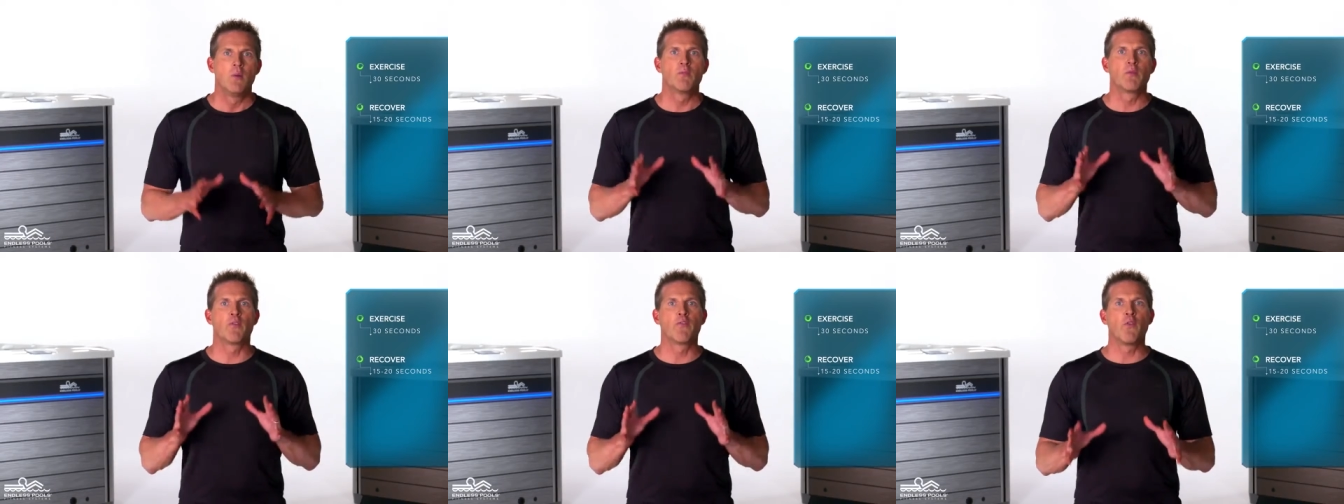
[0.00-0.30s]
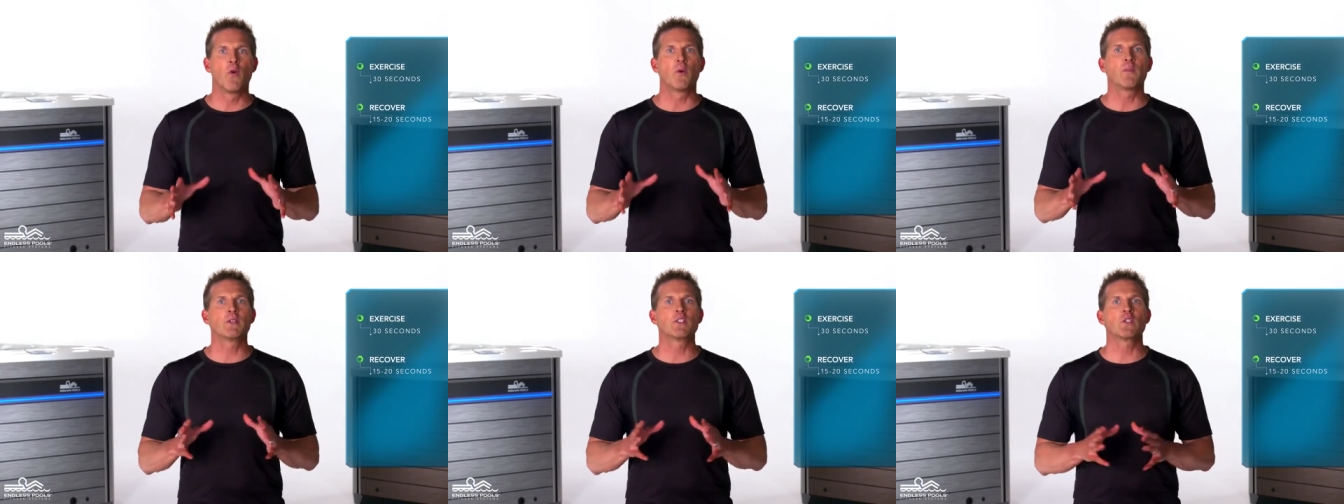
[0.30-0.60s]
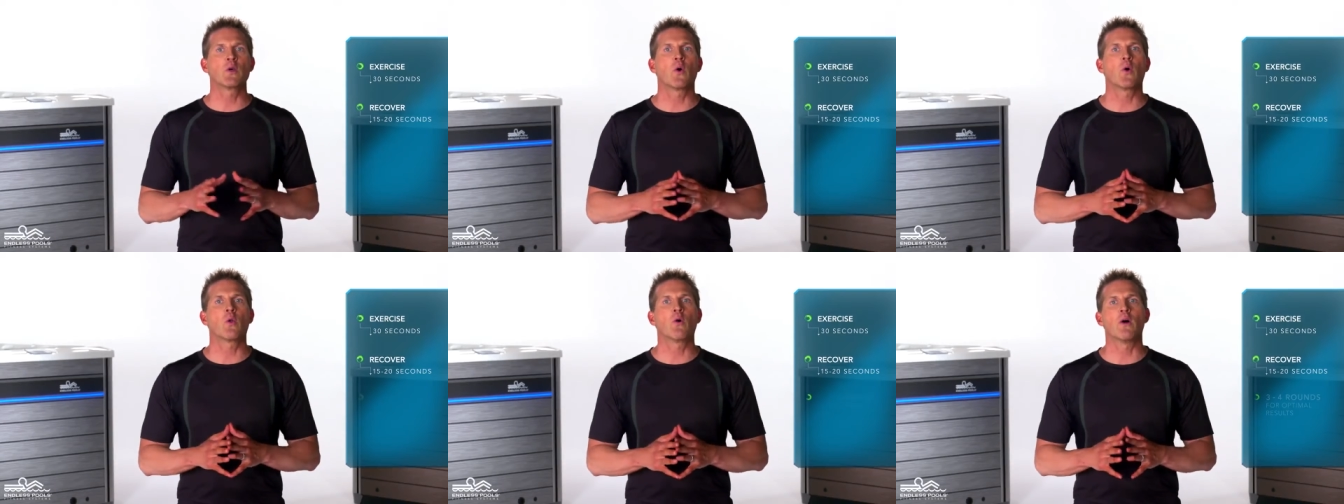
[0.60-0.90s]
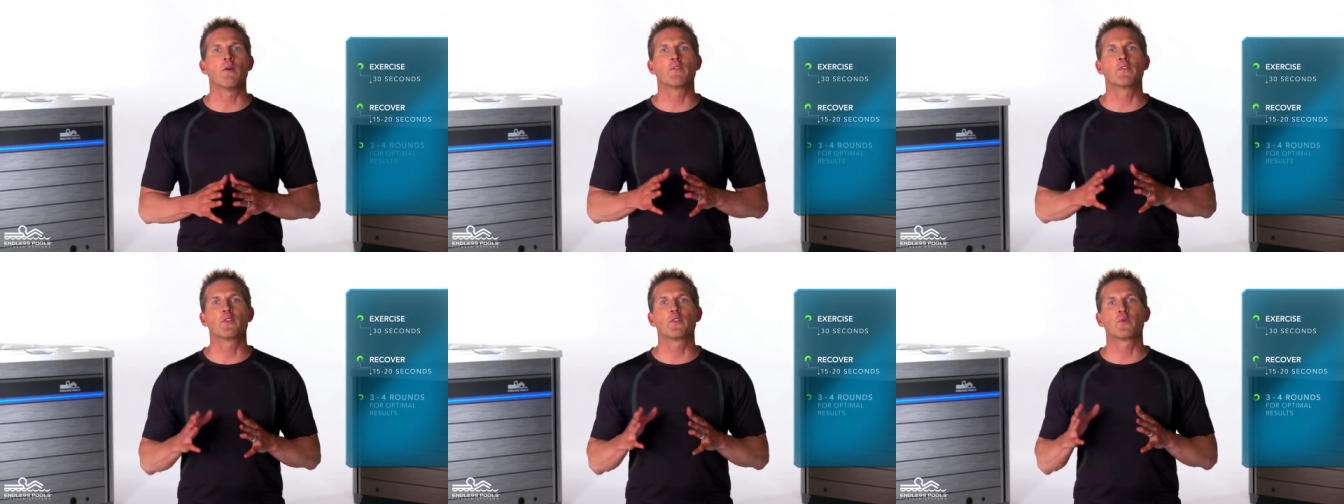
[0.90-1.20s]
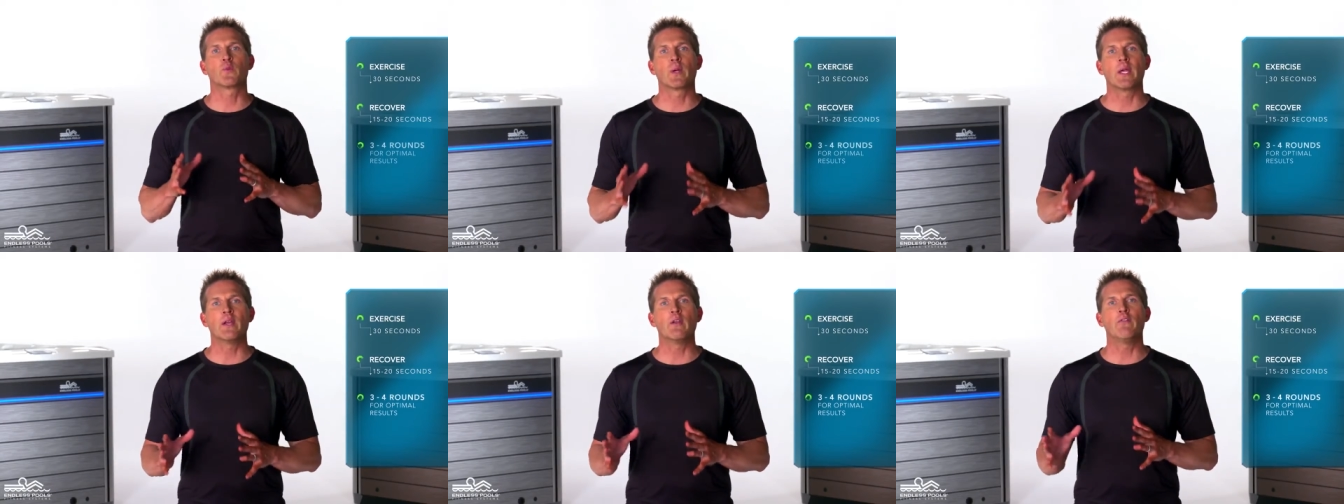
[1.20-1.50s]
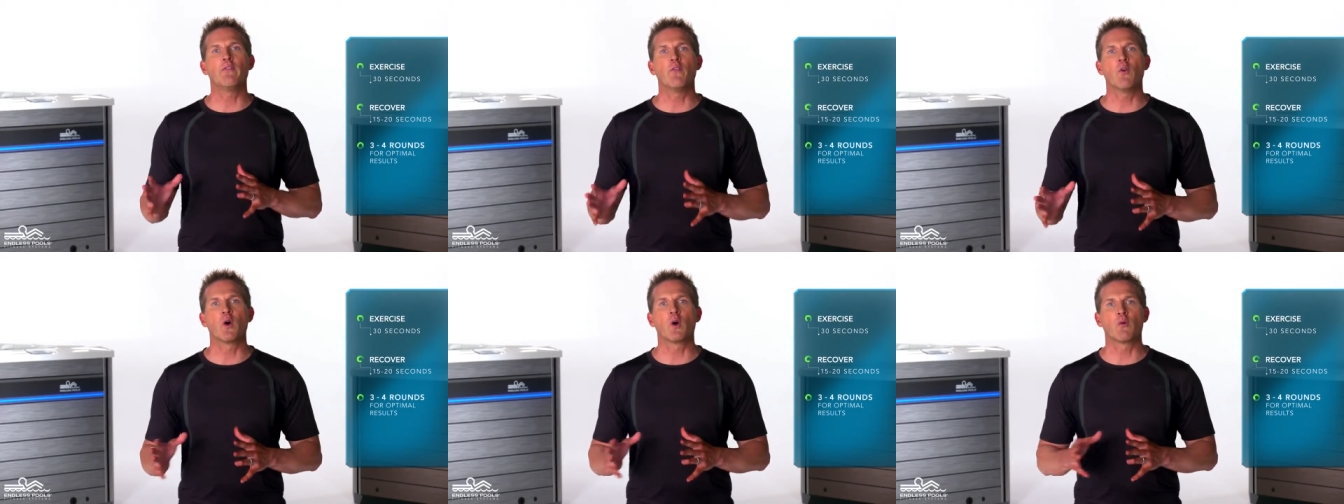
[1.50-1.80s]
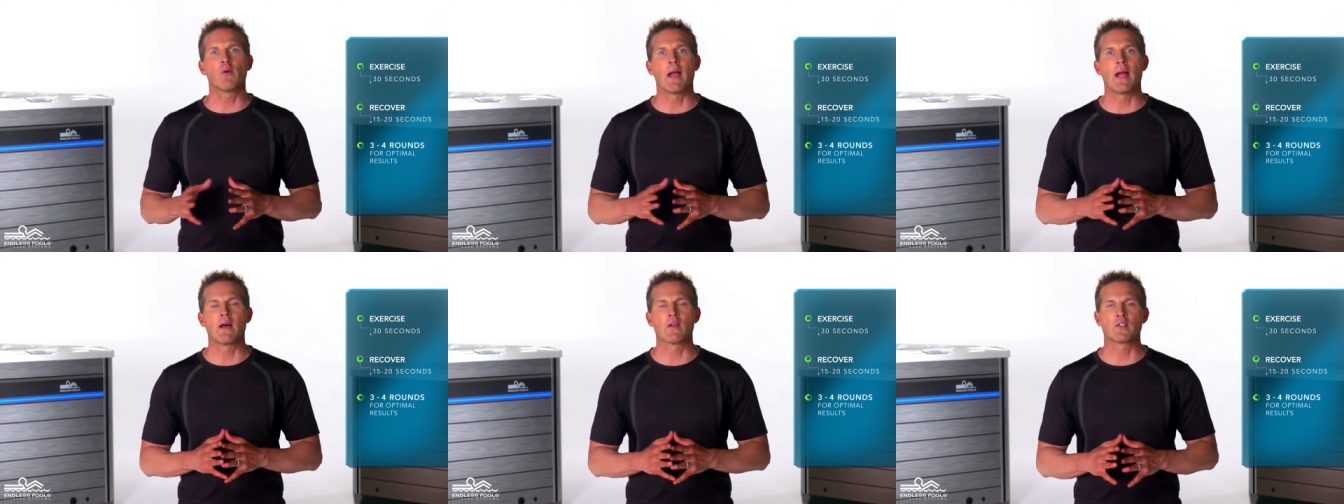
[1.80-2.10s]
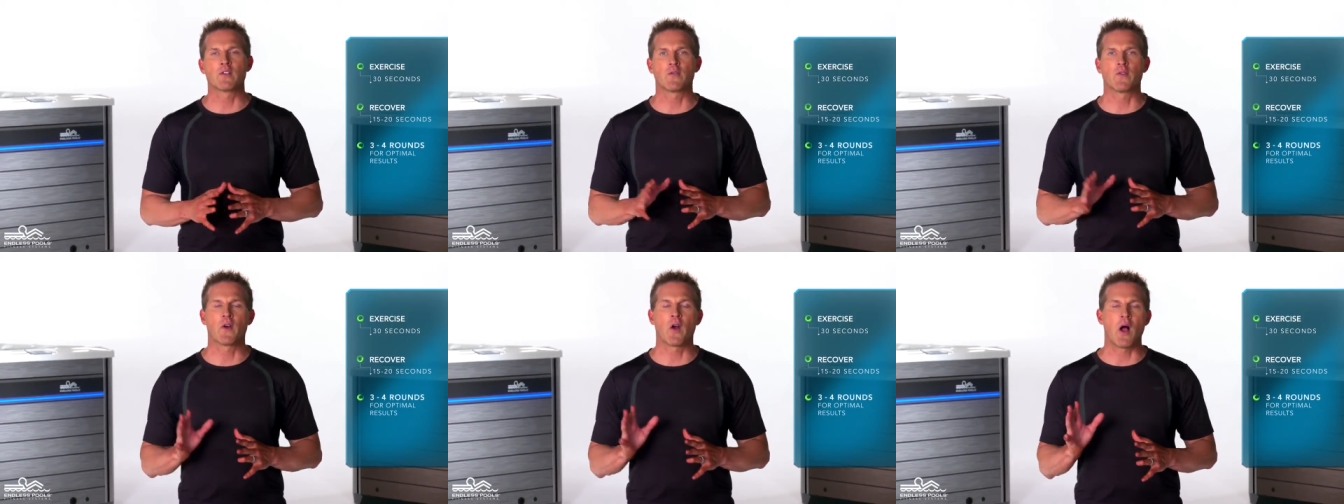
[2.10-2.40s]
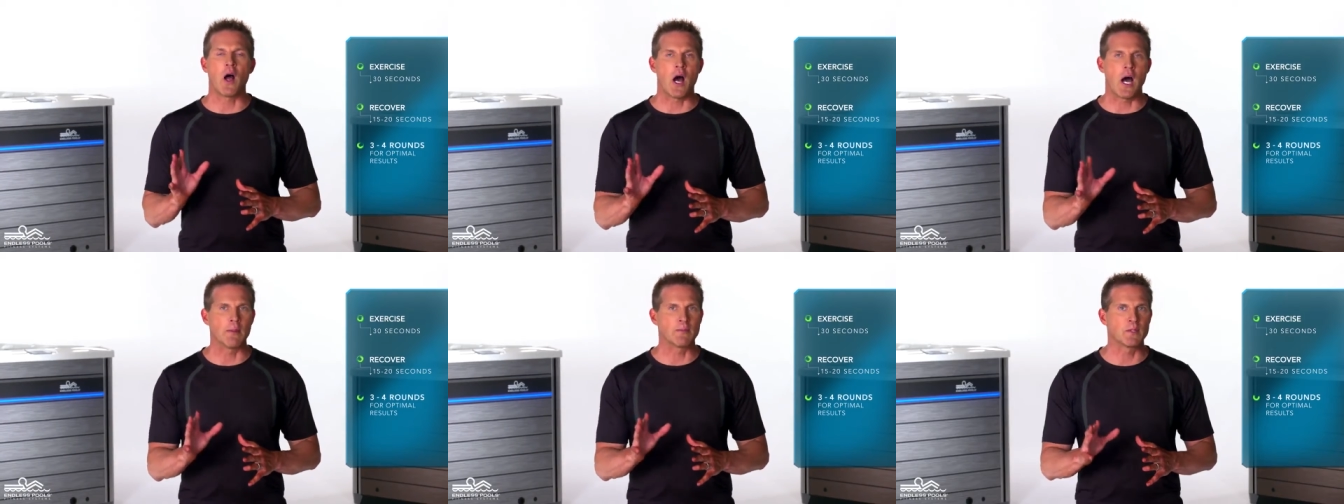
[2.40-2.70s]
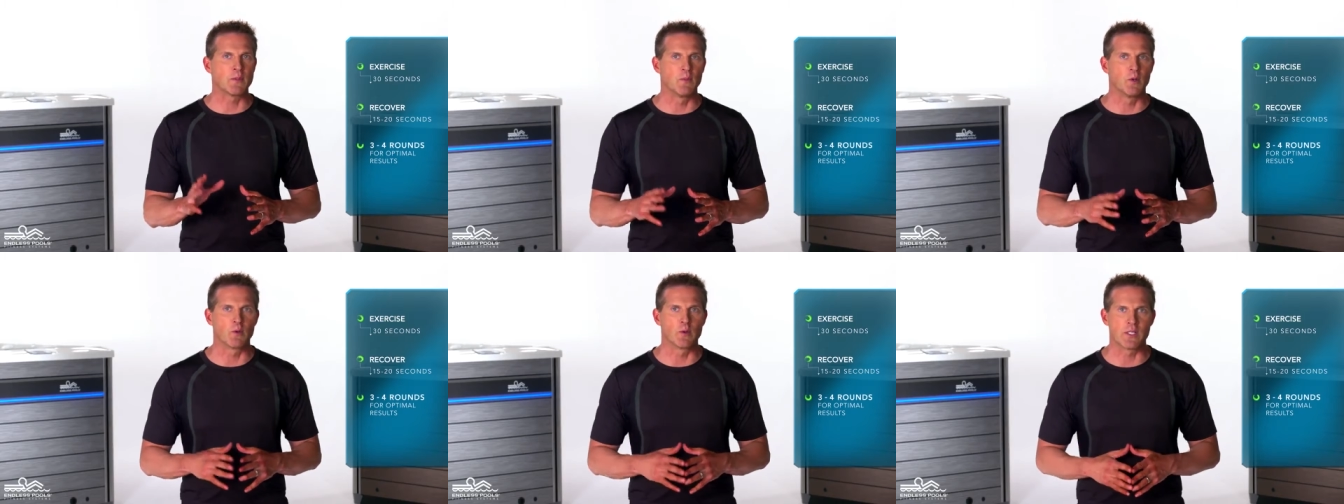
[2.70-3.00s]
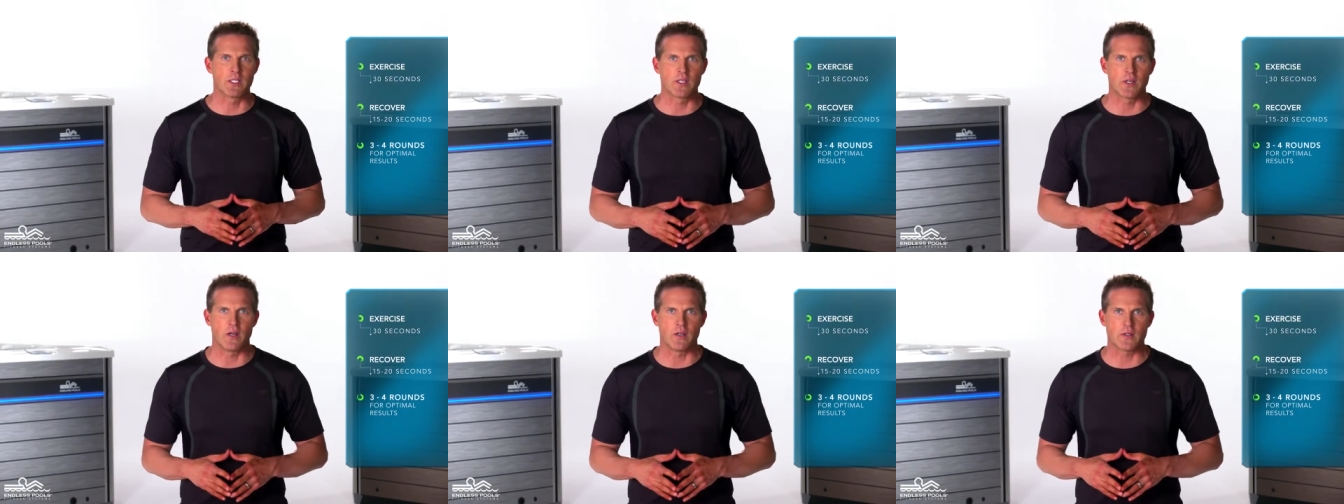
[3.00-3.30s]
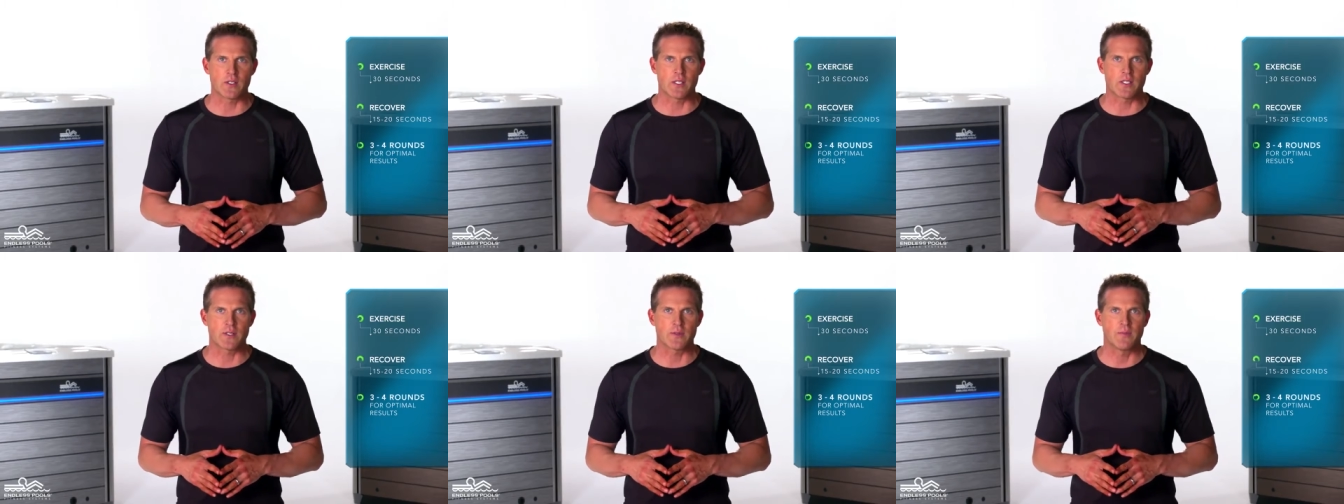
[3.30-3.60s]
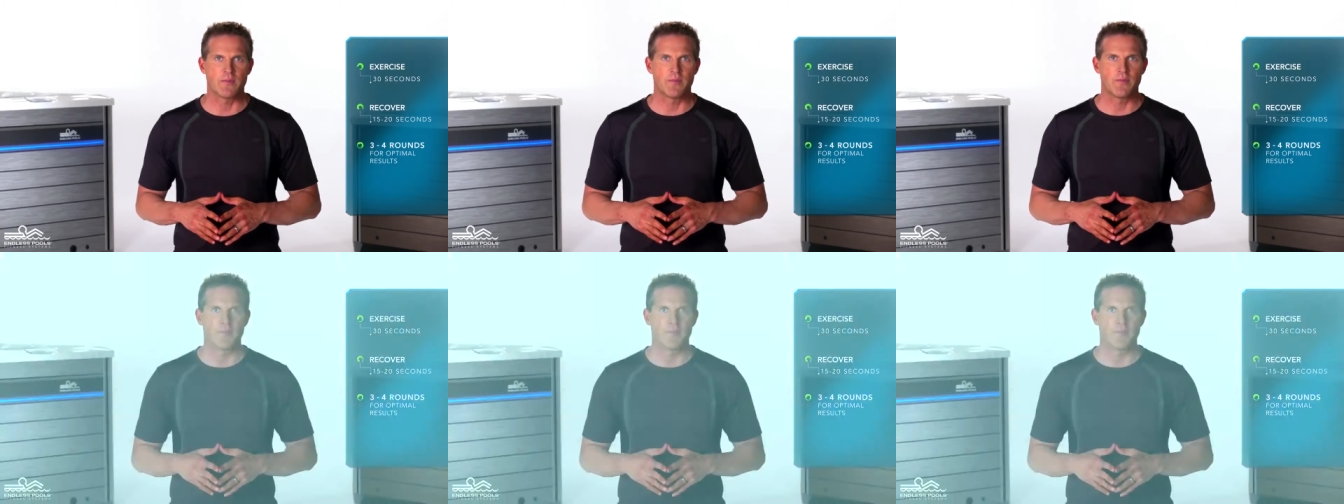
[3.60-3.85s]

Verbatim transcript: Perform a total of three to four rounds for optimal results.